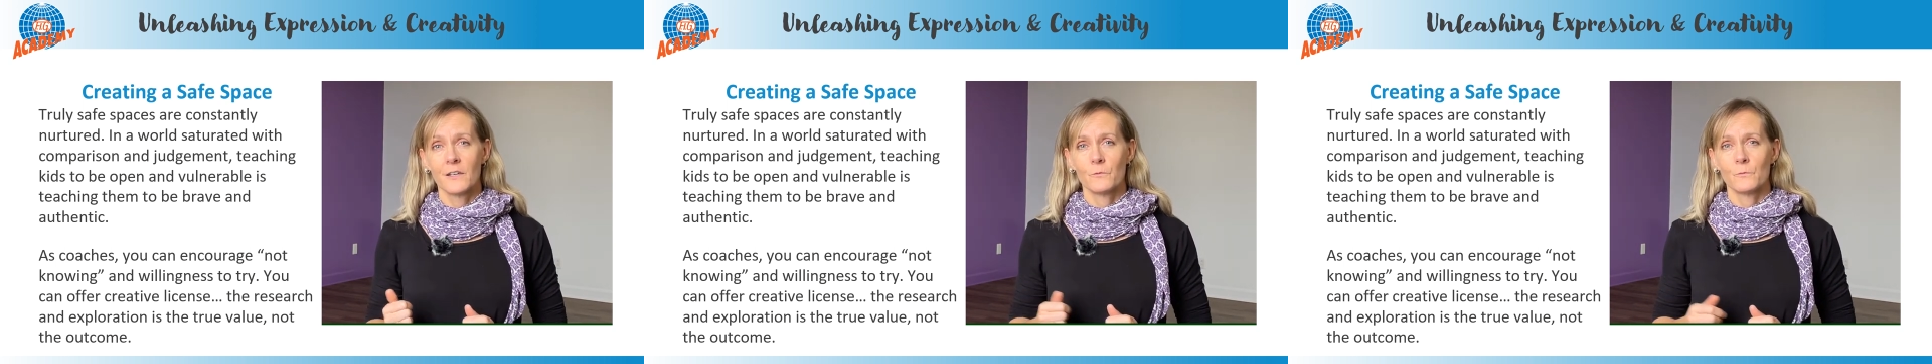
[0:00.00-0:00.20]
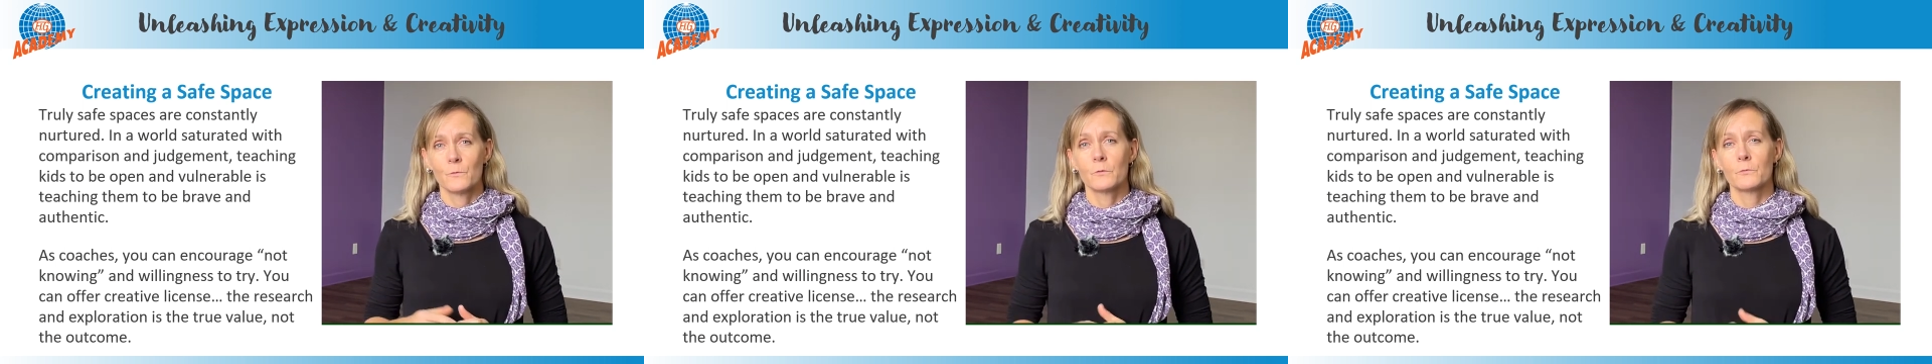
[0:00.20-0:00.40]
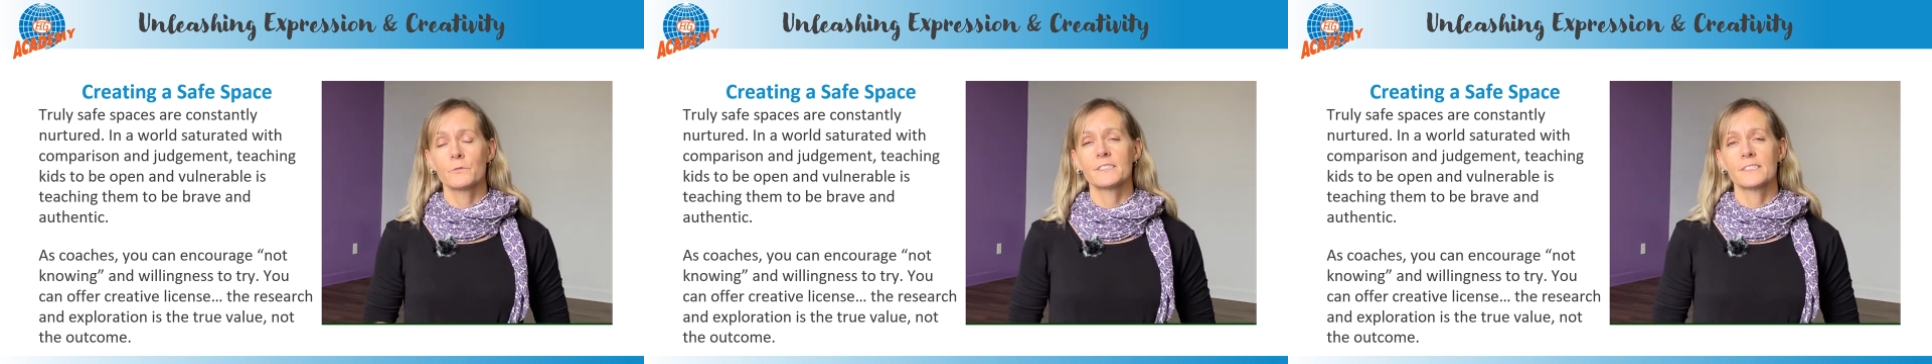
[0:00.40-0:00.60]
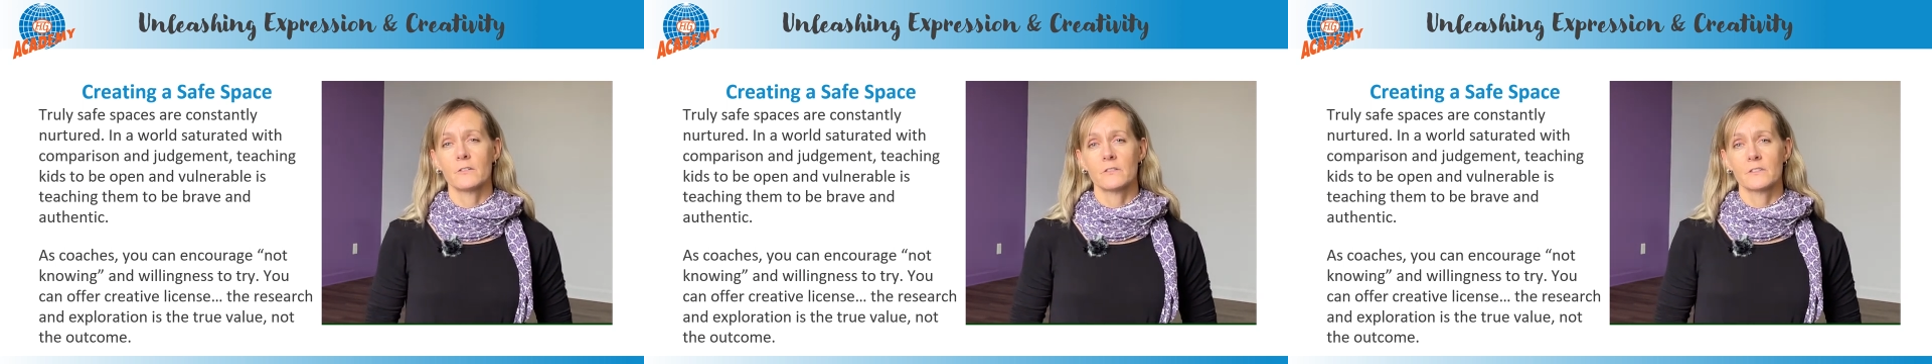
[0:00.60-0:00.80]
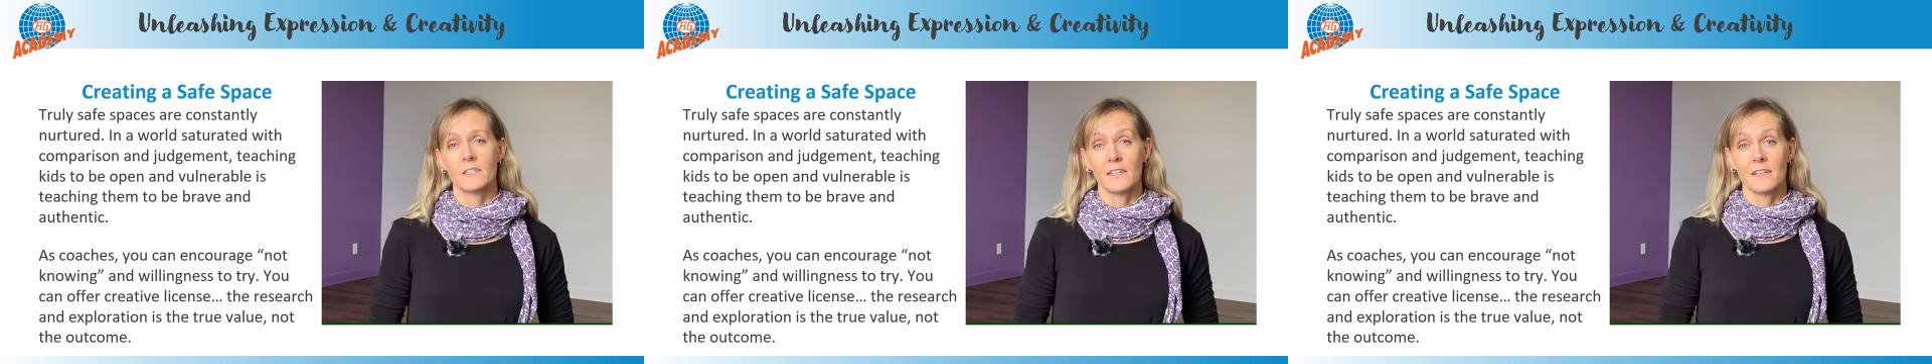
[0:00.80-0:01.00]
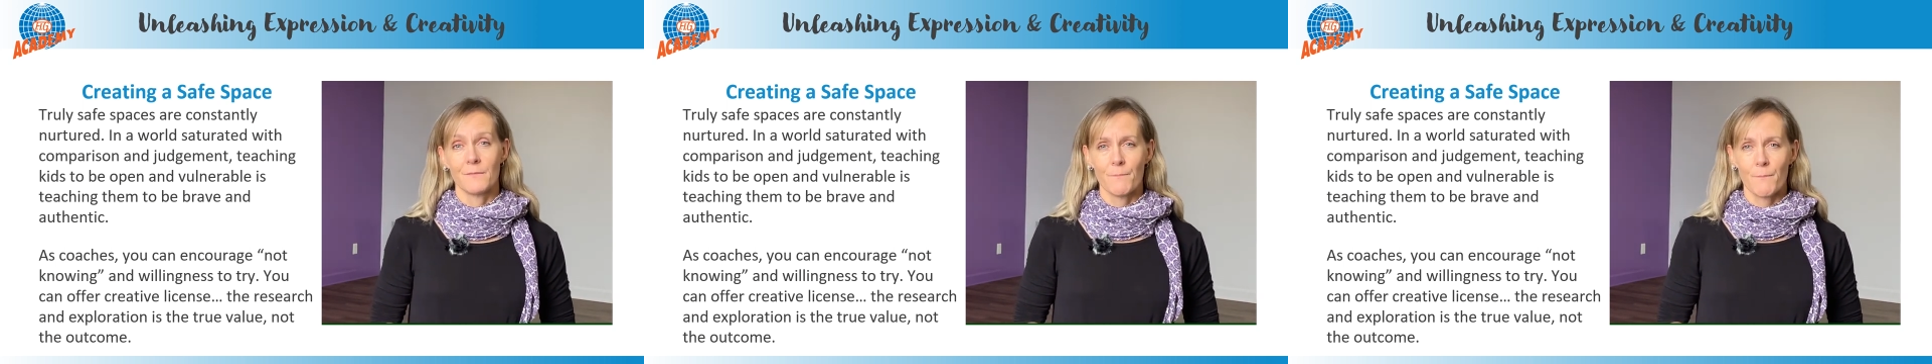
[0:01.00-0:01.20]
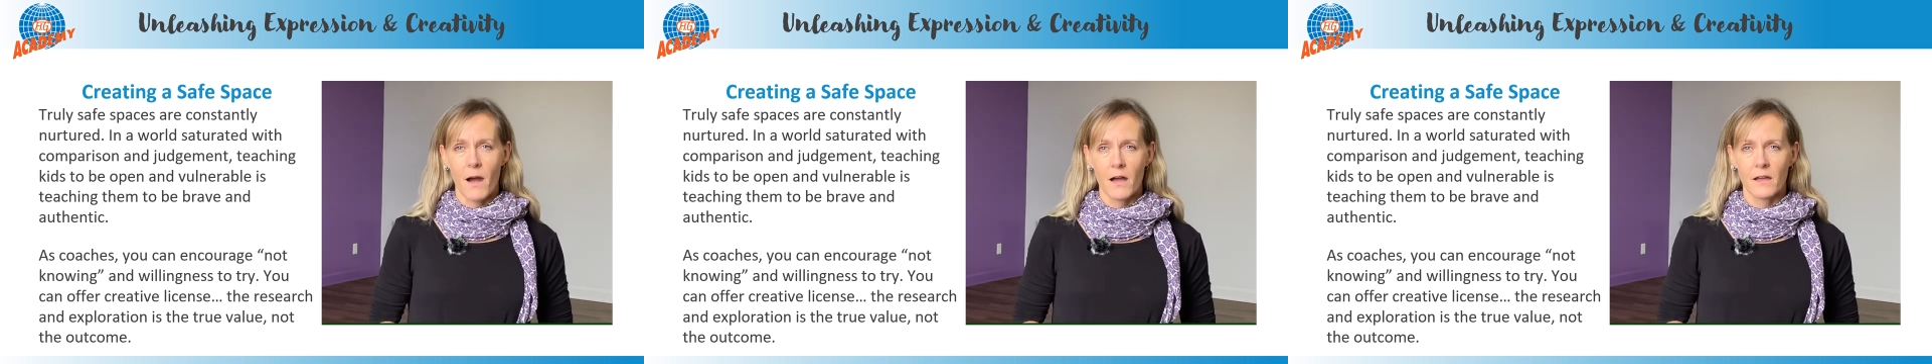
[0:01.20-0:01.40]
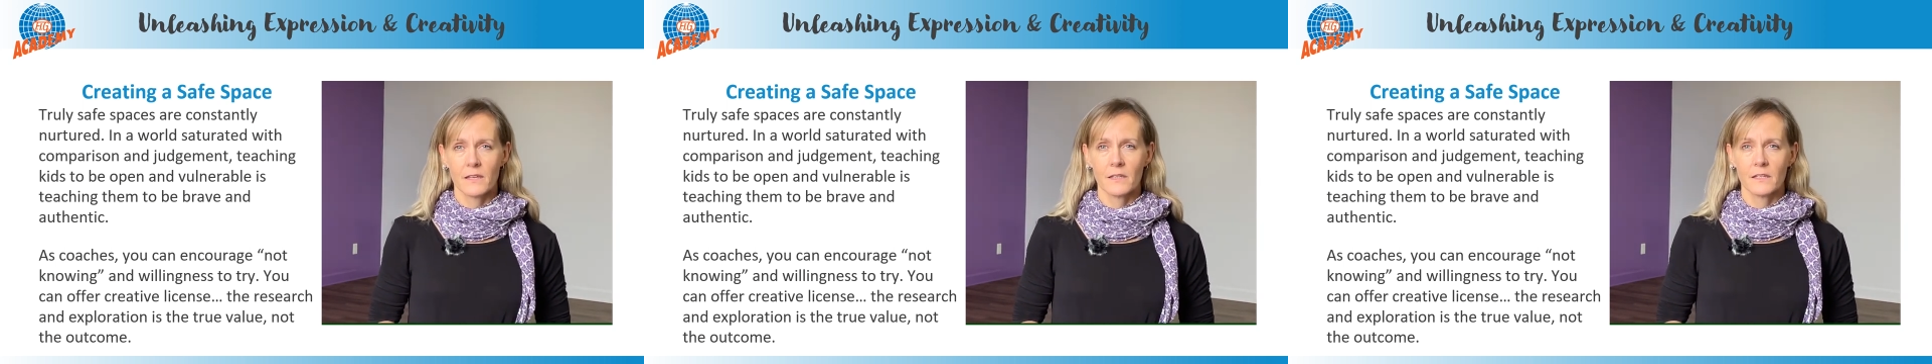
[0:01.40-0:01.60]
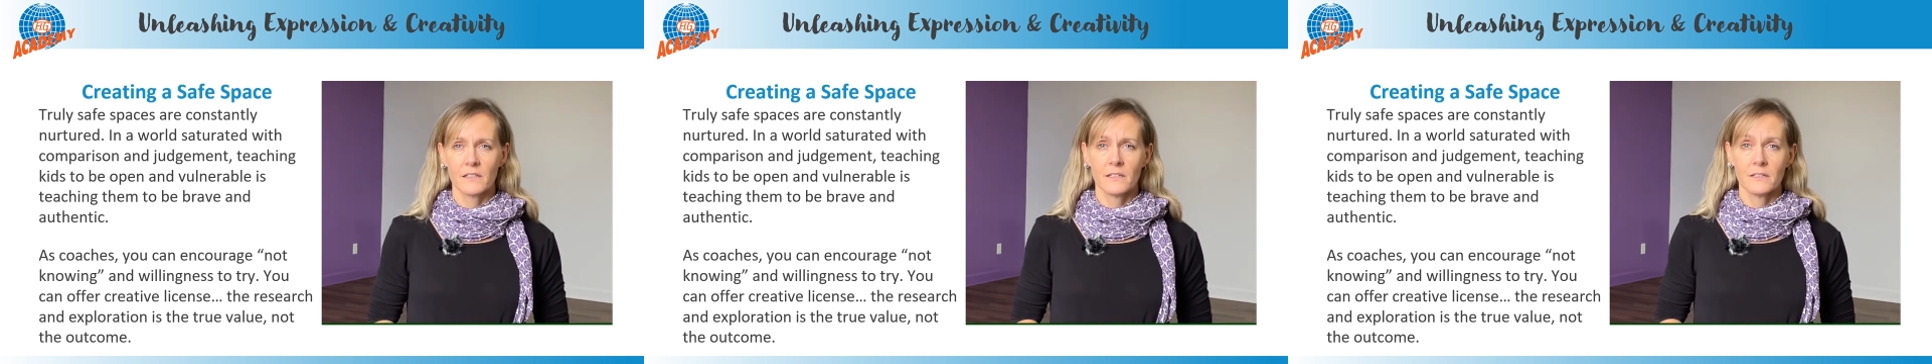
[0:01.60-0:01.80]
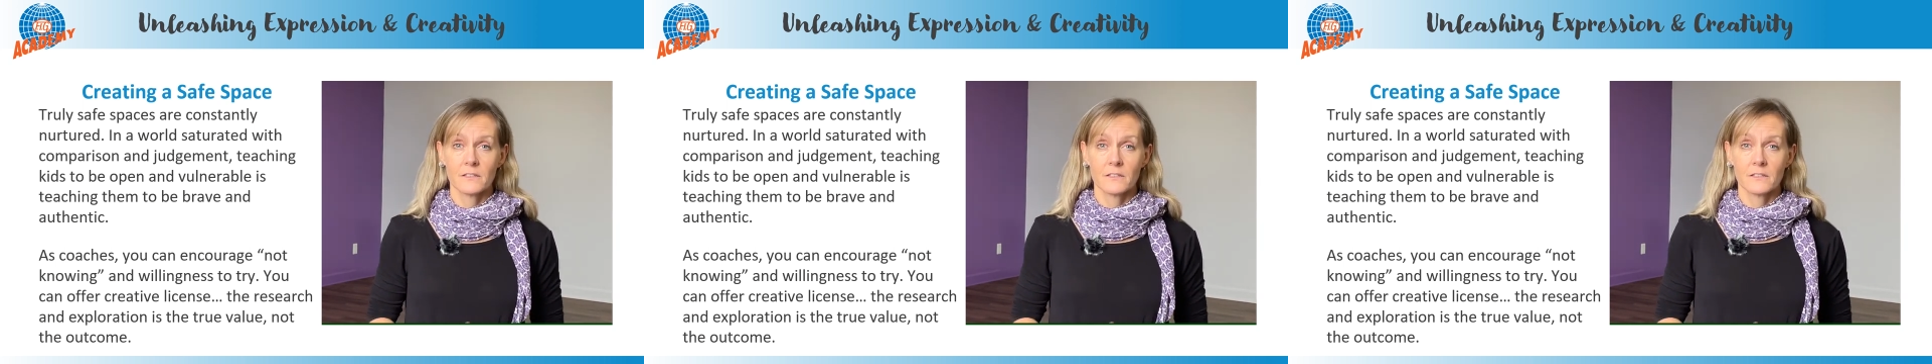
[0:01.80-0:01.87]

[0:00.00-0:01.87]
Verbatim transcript: will result in mocking,